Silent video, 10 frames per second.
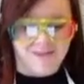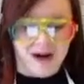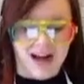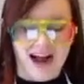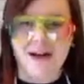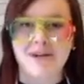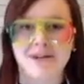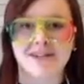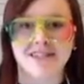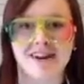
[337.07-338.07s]
But I'm
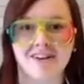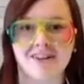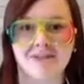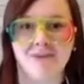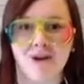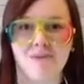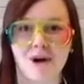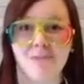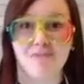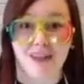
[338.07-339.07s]
here to tell you some more
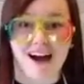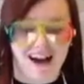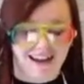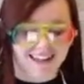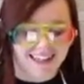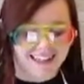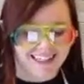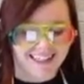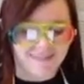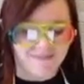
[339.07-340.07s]
about blood.
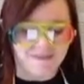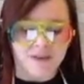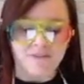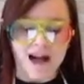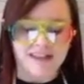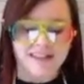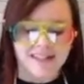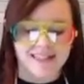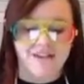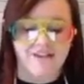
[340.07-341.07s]
Blood
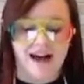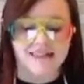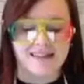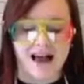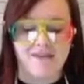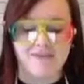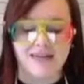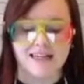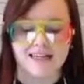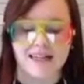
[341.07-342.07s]
signifies life
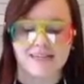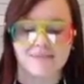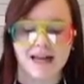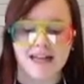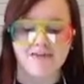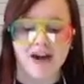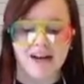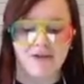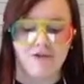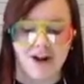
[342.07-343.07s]
because it has many
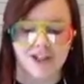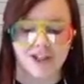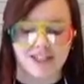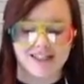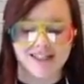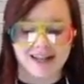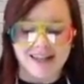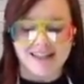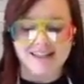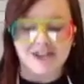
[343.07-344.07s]
vital functions.
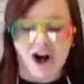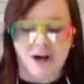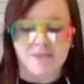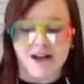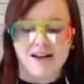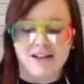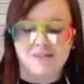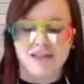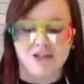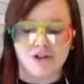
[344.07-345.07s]
This complex
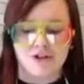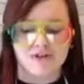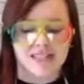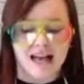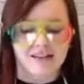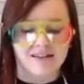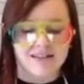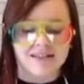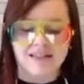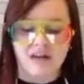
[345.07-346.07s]
mixture of cells,
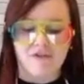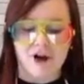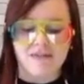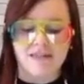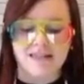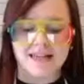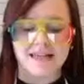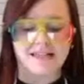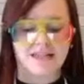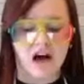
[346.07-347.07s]
cell fragments,
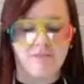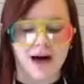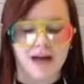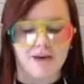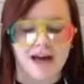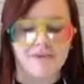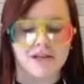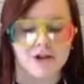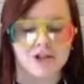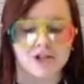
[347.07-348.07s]
and dissolved
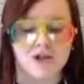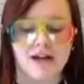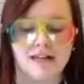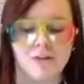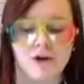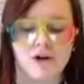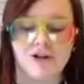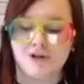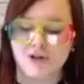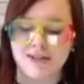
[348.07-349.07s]
biochemicals transport
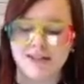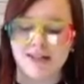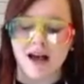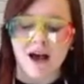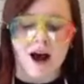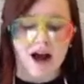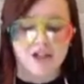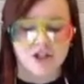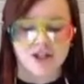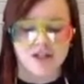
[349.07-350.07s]
nutrients,
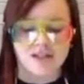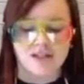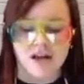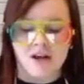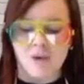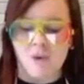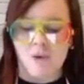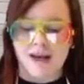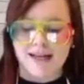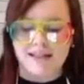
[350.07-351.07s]
oxygens,
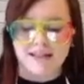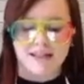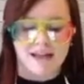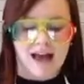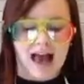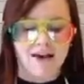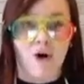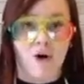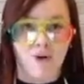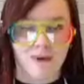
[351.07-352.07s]
wastes, and
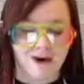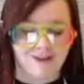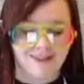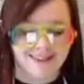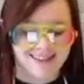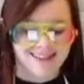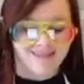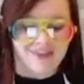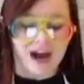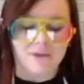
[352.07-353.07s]
hormones,
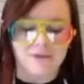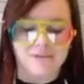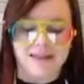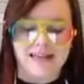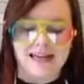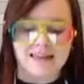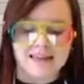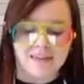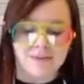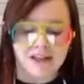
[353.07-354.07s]
help to maintain the
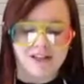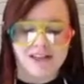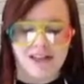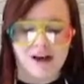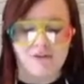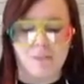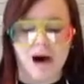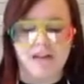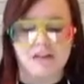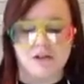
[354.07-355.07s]
stability of the
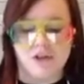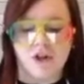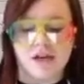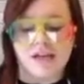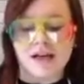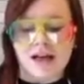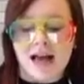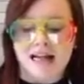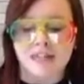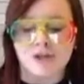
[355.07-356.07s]
body's fluid,
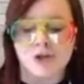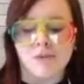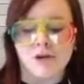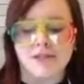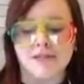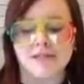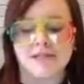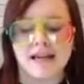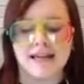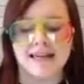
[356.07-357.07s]
and distribute
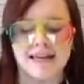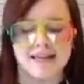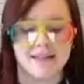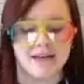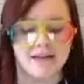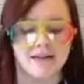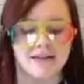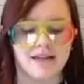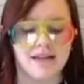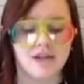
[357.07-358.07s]
its heat,
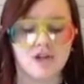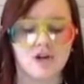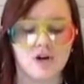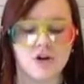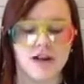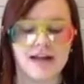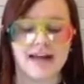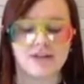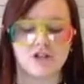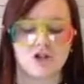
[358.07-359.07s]
the internal and
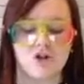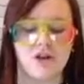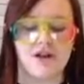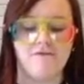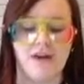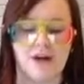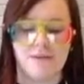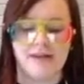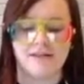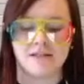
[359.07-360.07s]
external
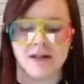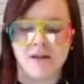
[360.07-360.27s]
environments.